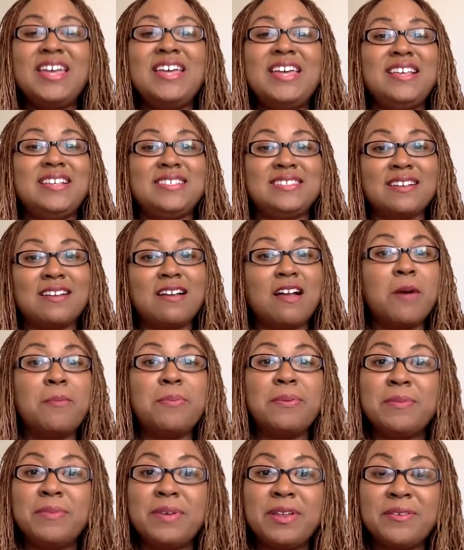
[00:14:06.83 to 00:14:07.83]
That's a
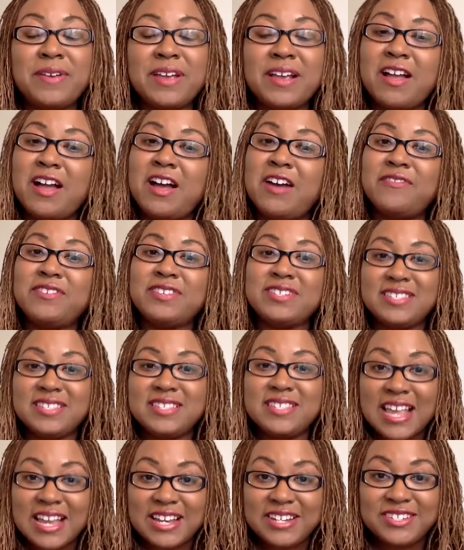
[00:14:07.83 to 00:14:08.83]
complimentary
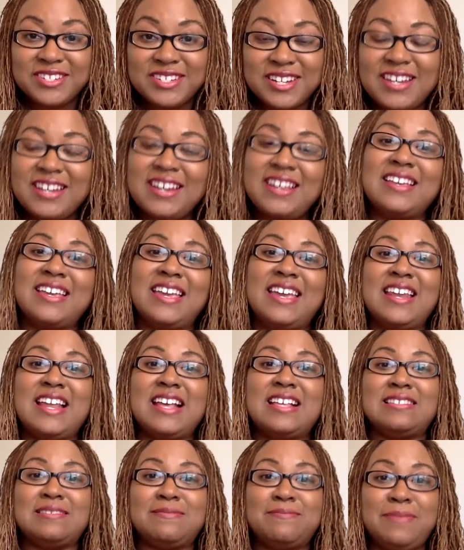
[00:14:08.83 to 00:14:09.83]
conversation. Again,
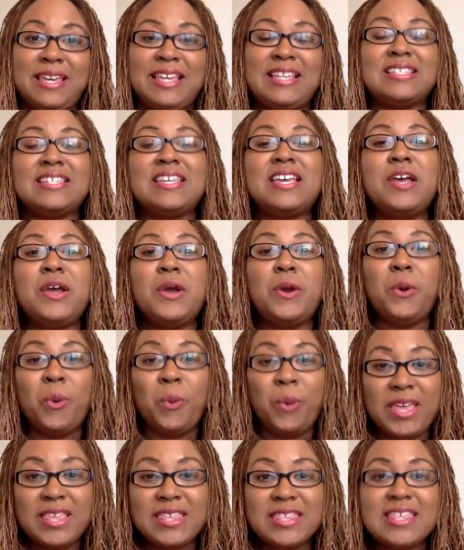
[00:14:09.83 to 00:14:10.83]
that's
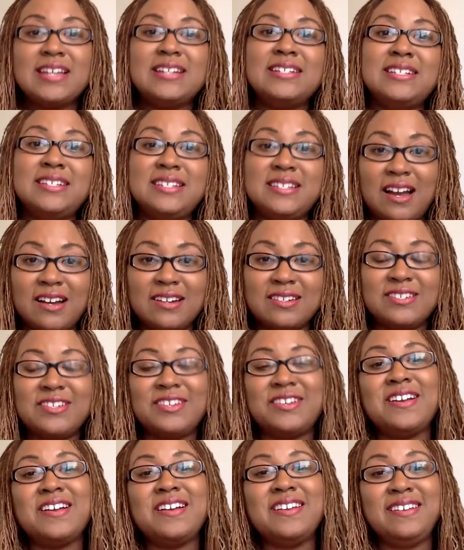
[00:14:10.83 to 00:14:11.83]

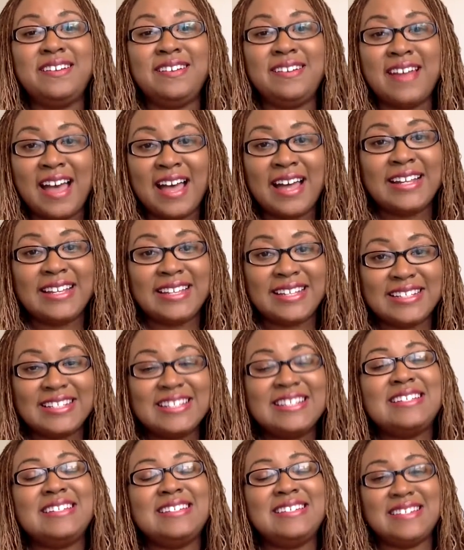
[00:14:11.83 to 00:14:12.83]

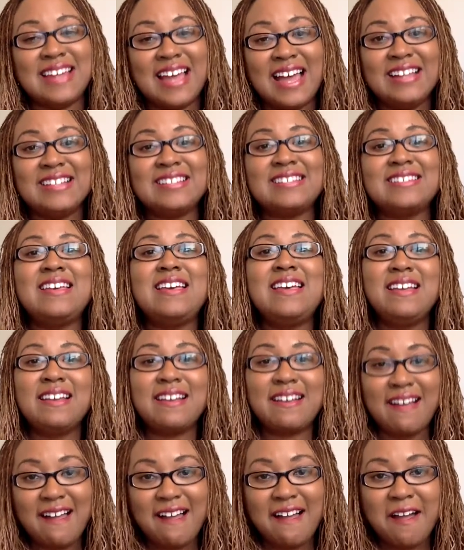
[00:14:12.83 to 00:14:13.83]

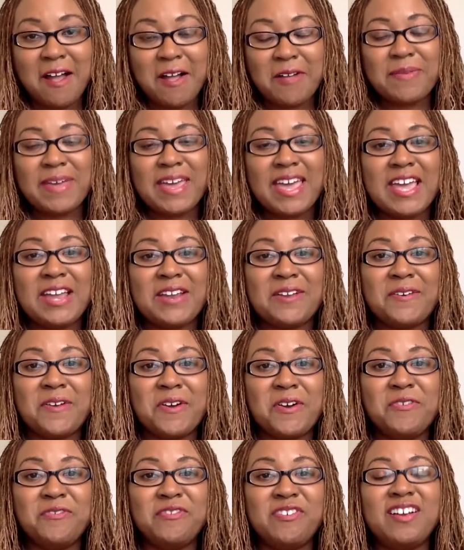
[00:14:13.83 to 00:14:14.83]
meetwithdrnadia.com. Head on
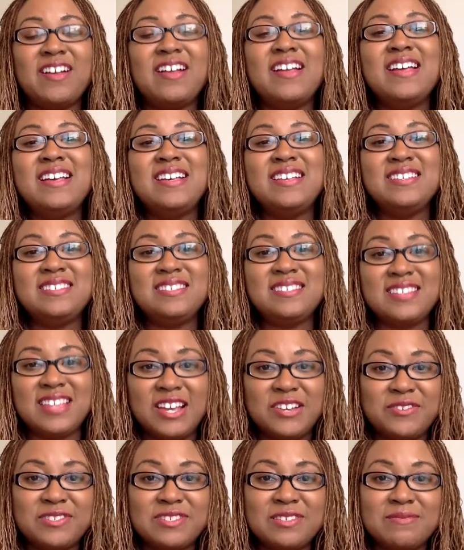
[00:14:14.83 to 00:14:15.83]
over,
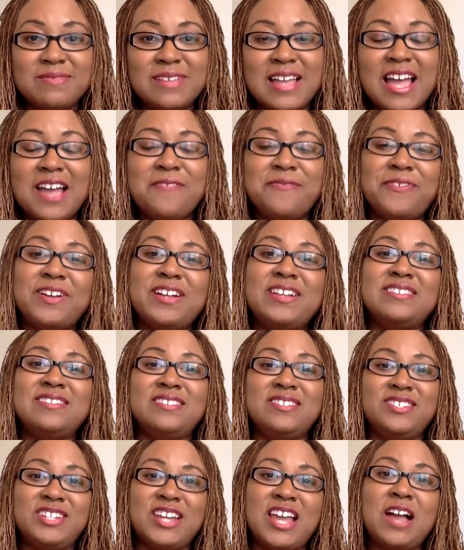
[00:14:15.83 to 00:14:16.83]
schedule some time for us
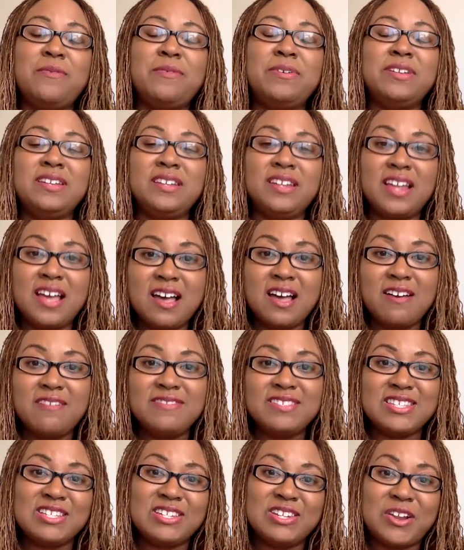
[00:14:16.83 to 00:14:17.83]
to chat. Would
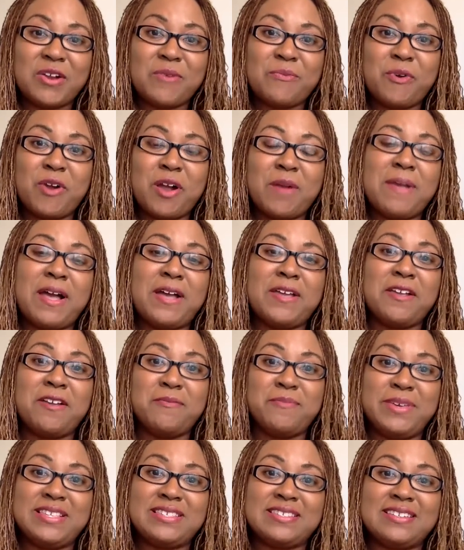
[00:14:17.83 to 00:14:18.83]
love to learn more about your
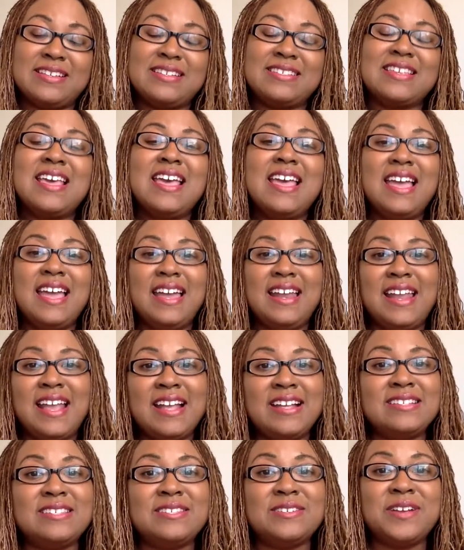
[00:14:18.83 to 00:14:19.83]
business and
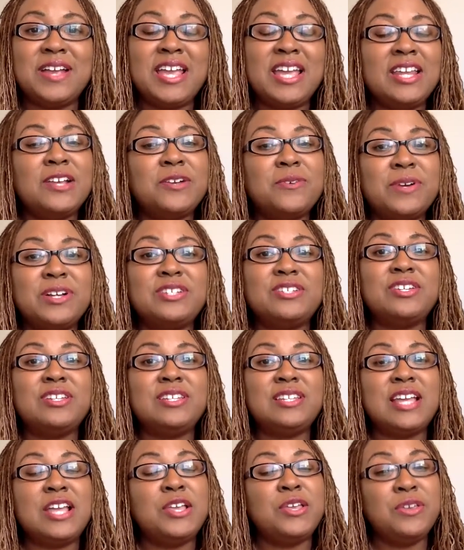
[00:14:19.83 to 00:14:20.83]
answer any
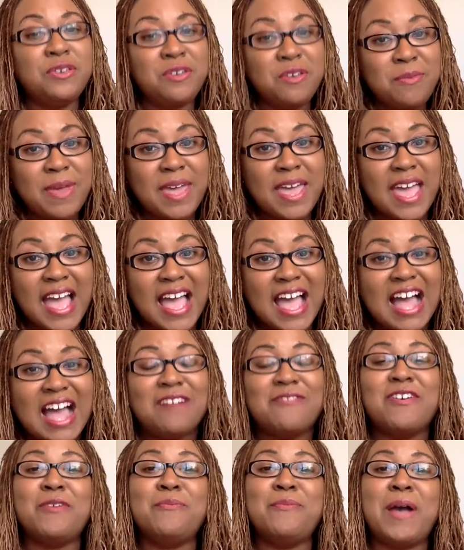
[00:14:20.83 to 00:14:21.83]
questions that you may
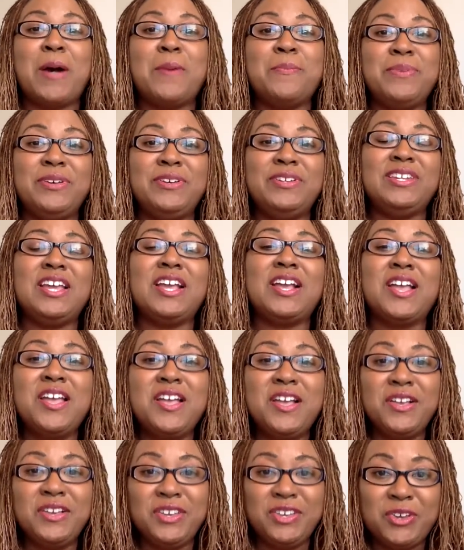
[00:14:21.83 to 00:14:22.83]
have about building
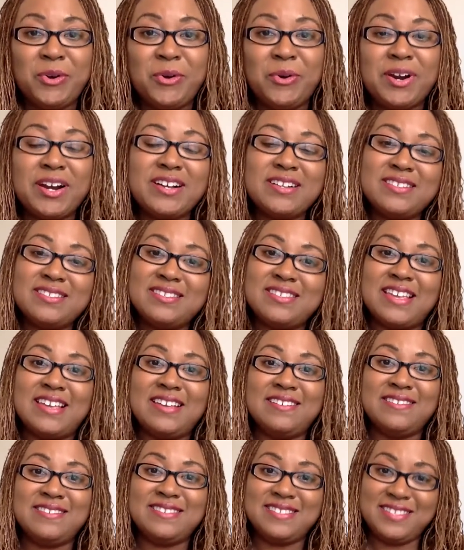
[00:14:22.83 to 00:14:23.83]
your
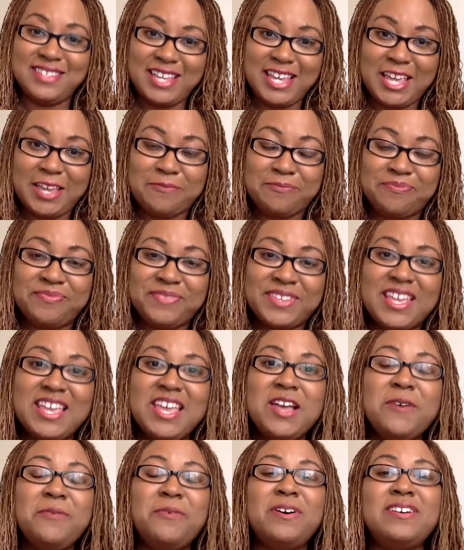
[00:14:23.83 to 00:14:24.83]
sales team.
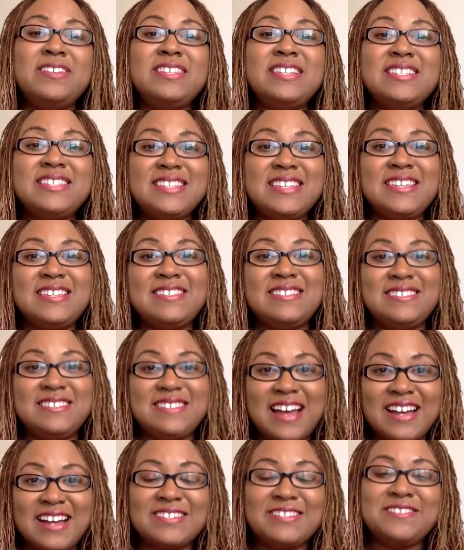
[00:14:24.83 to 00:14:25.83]
Well, this is
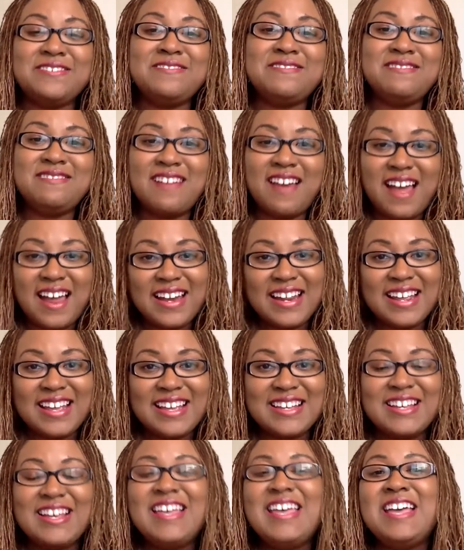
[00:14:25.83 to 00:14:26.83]
Dr.
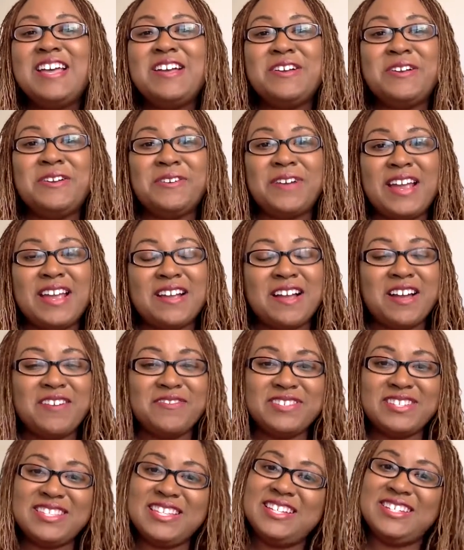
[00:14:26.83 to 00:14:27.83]
Nadia. Great
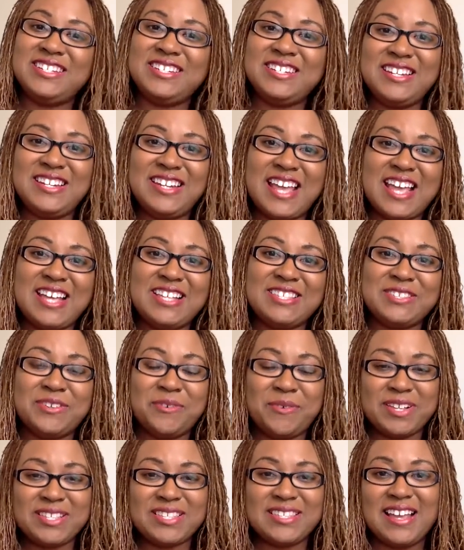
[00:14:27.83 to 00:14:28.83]
conversation today.
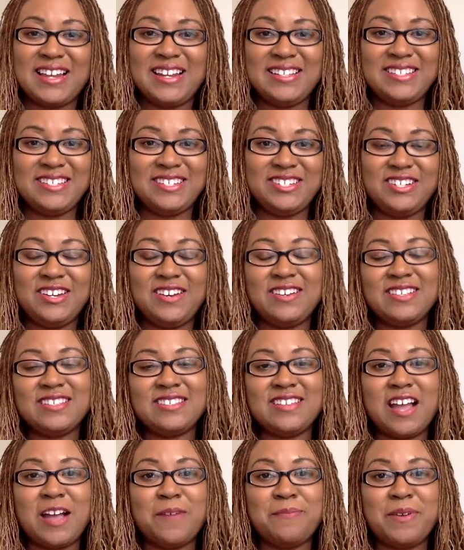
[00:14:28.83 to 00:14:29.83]
So excited to share this
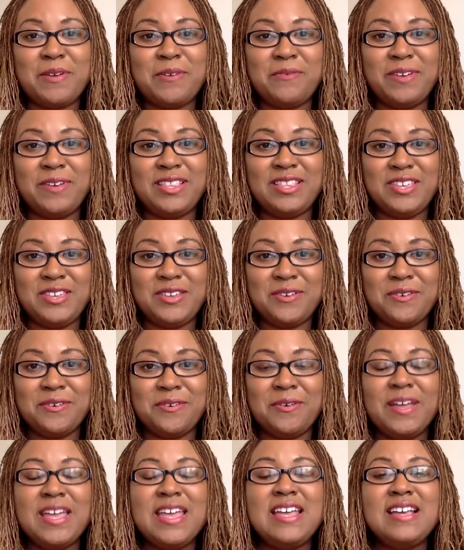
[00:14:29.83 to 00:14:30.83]
topic with
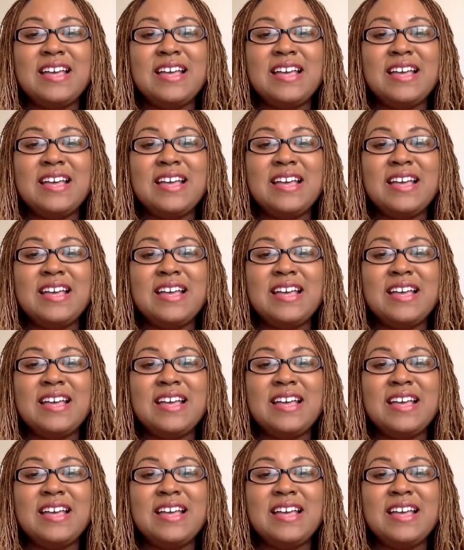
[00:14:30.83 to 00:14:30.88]
you.